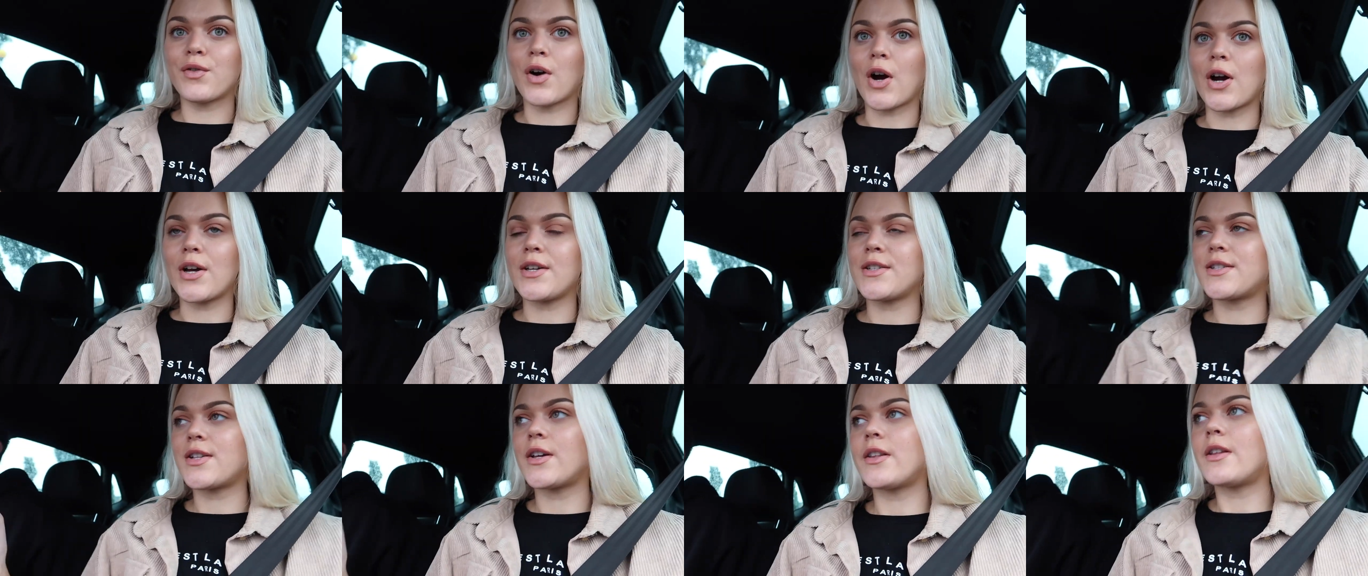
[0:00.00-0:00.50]

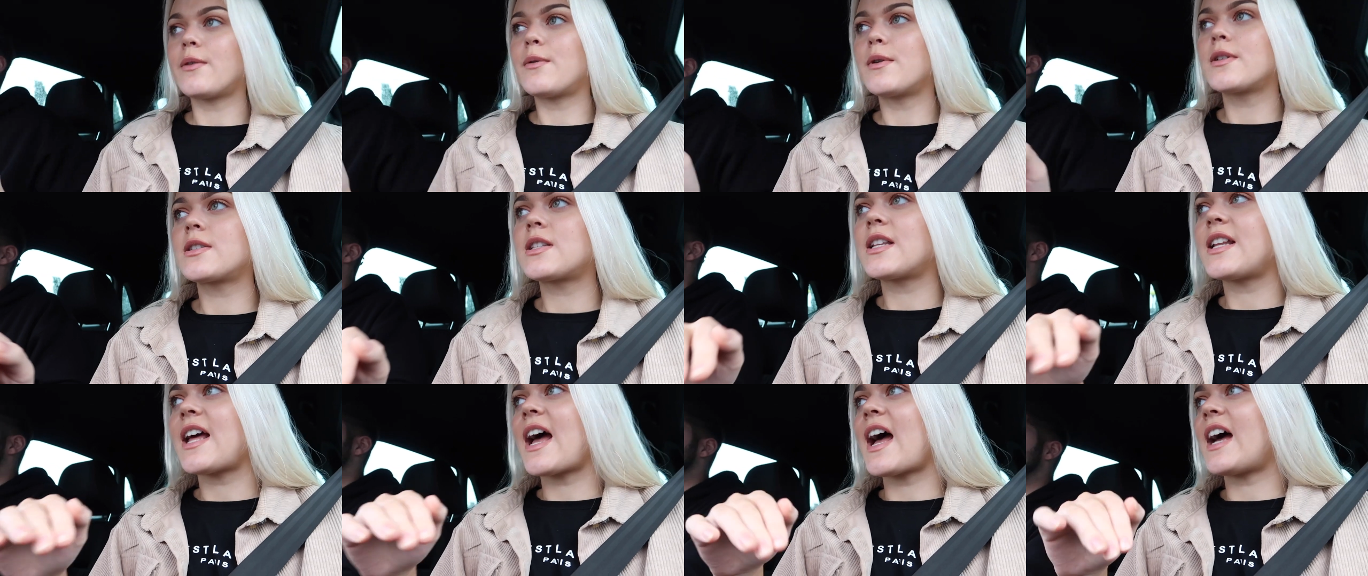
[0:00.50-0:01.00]
right, so there
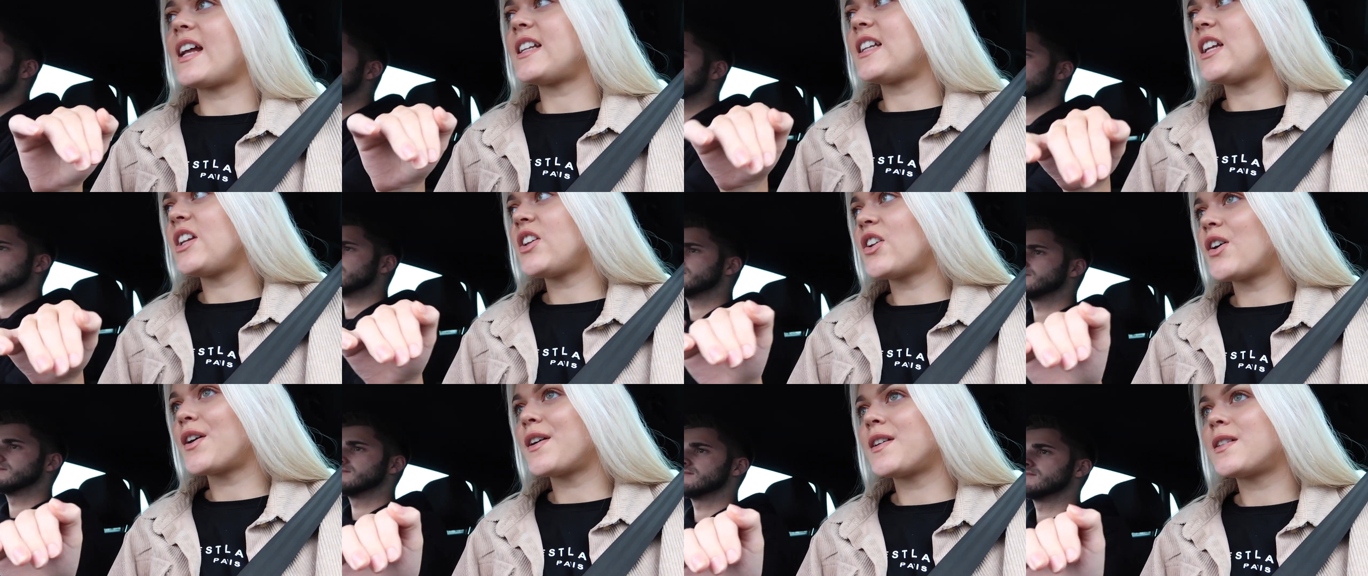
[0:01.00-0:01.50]
wasn't
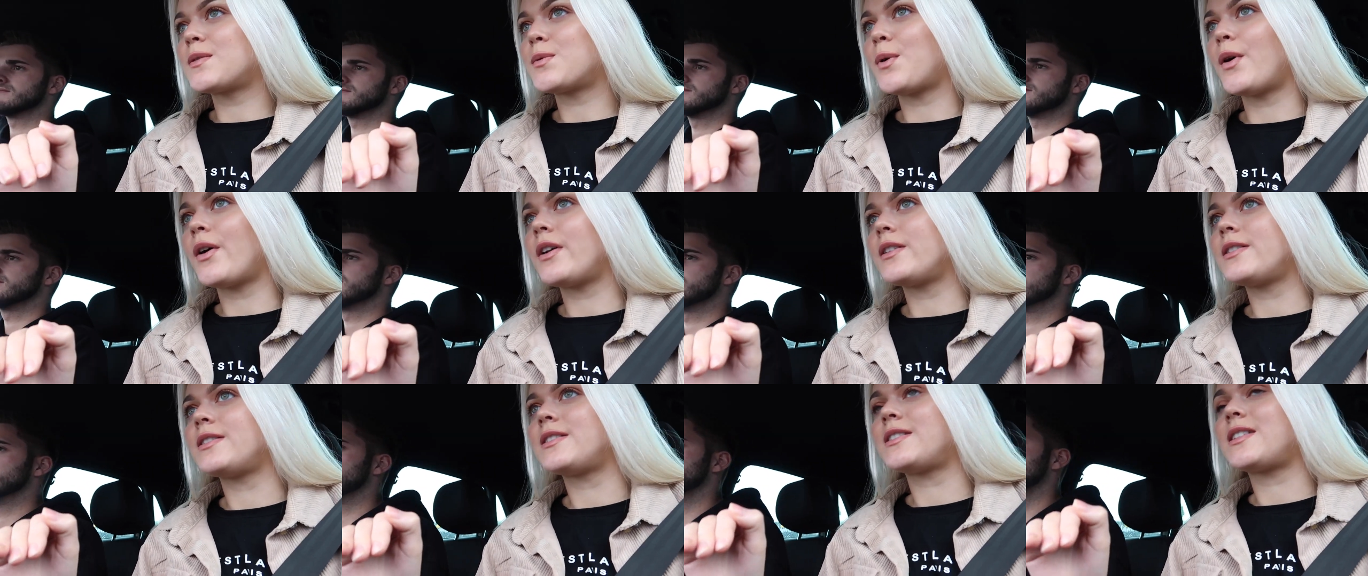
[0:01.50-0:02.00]
any nice
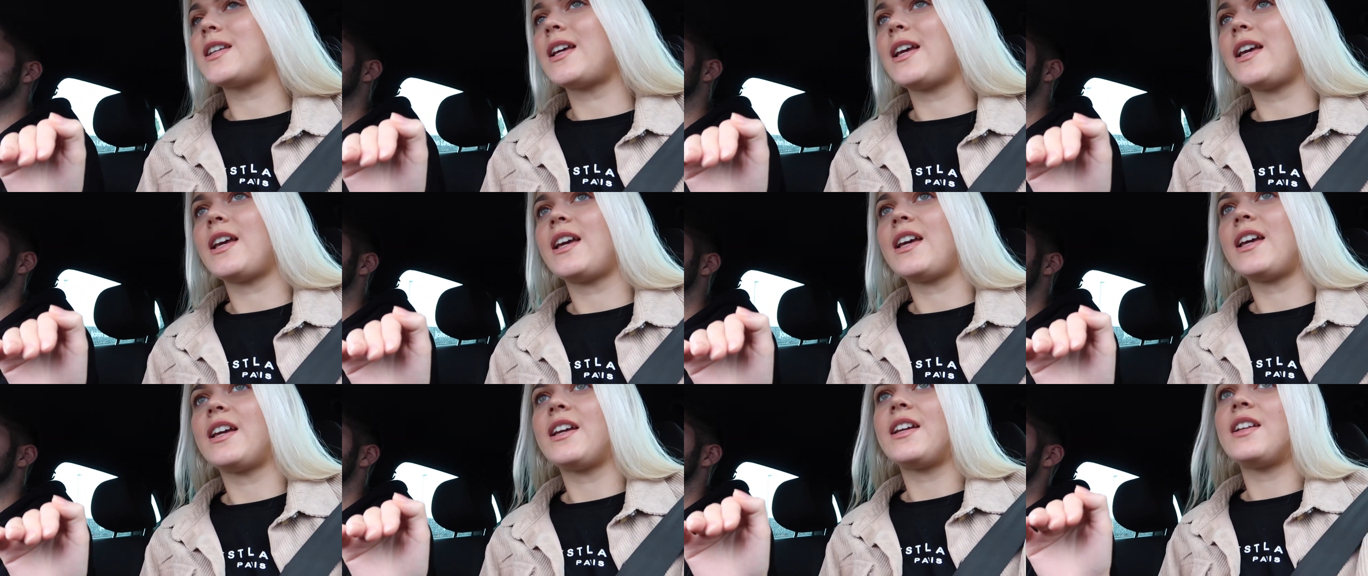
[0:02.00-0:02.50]
ones
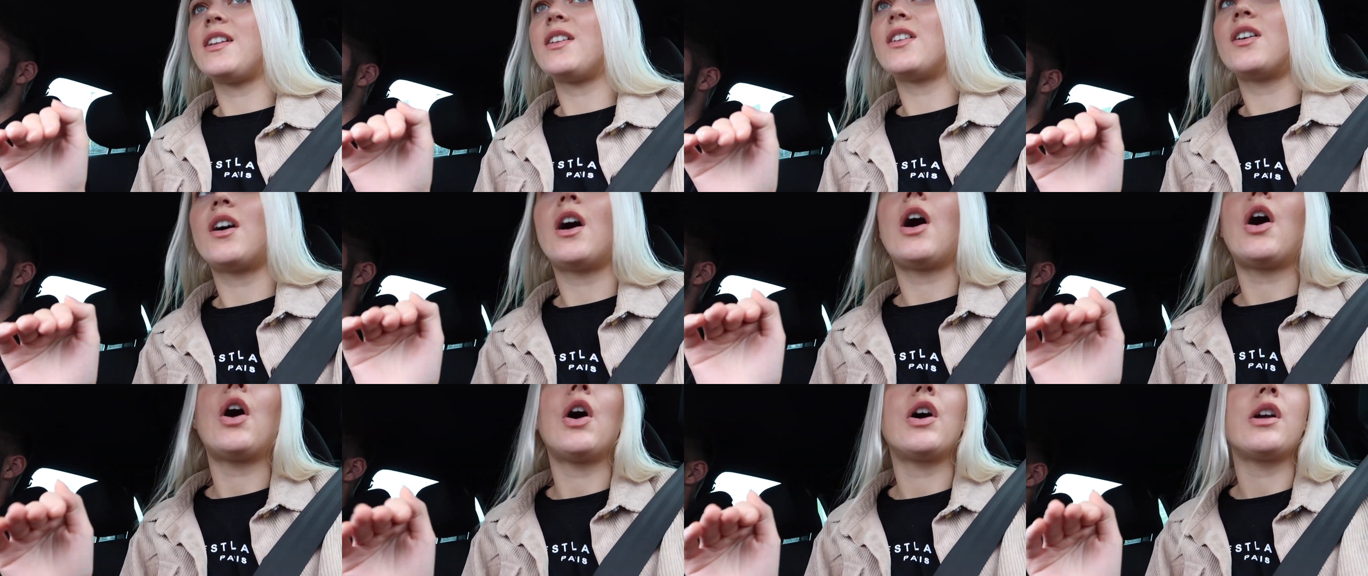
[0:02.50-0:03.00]
in
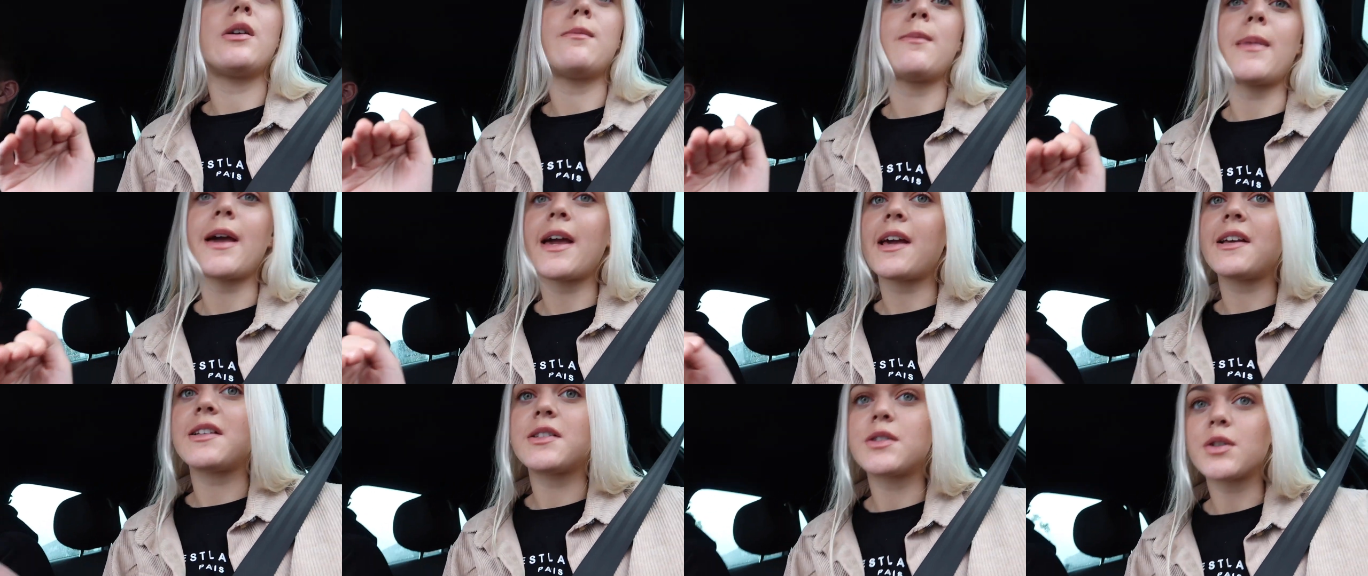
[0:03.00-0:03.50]

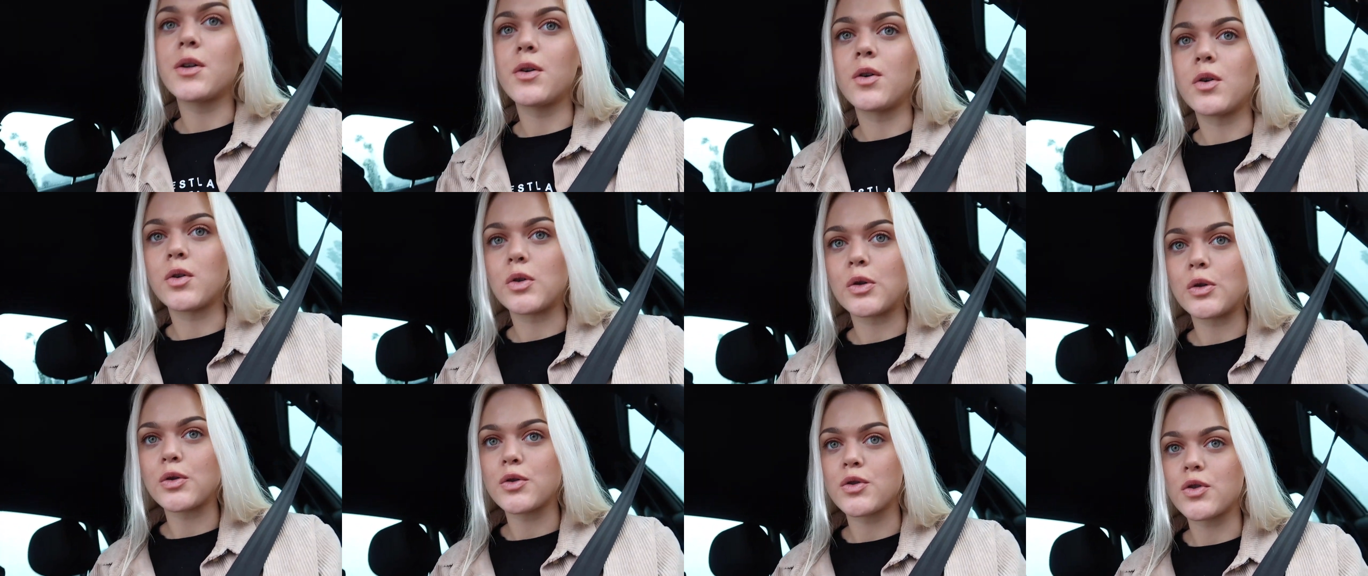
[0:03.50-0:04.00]
Homebase
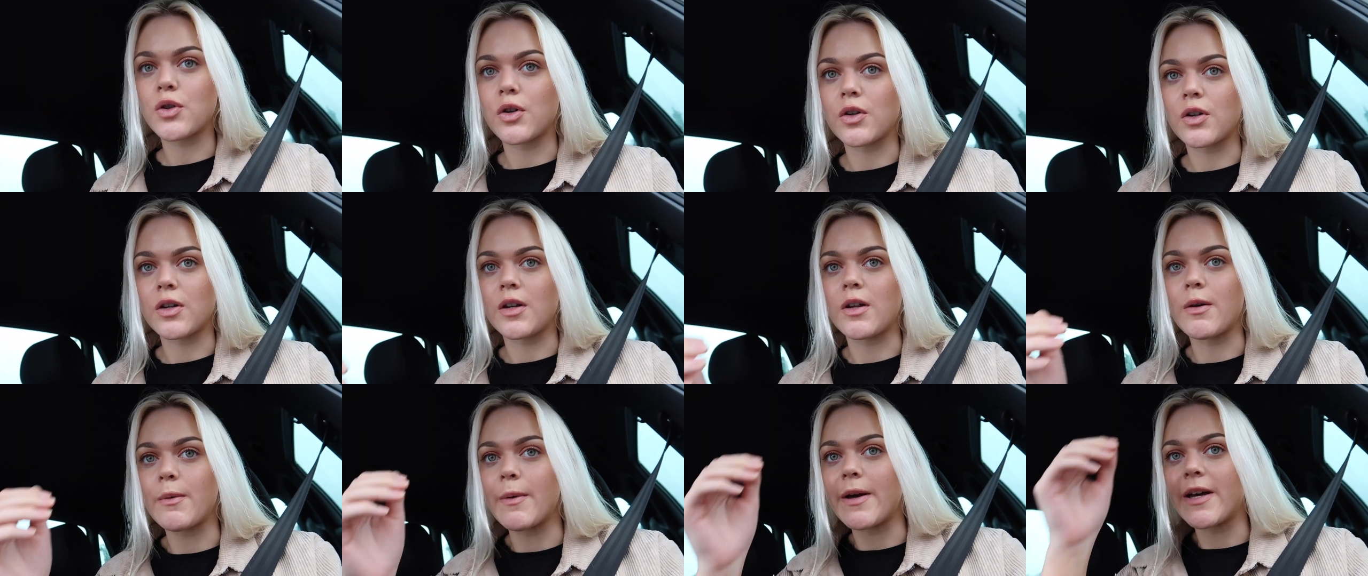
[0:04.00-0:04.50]
or
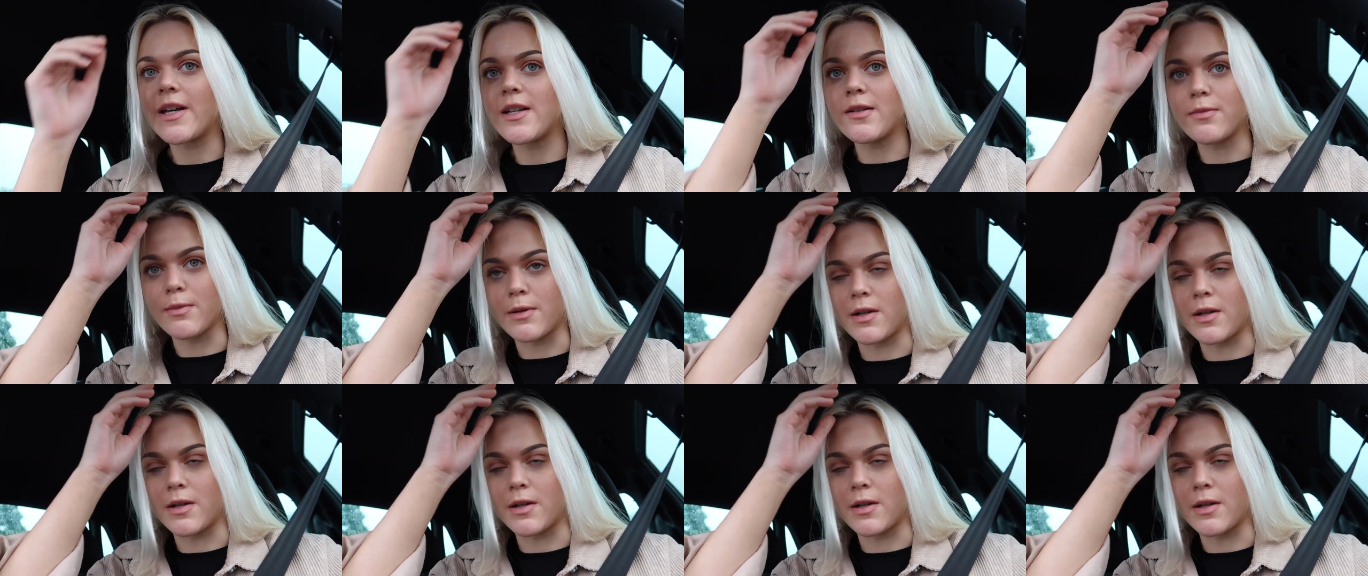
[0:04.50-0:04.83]
John Lewis,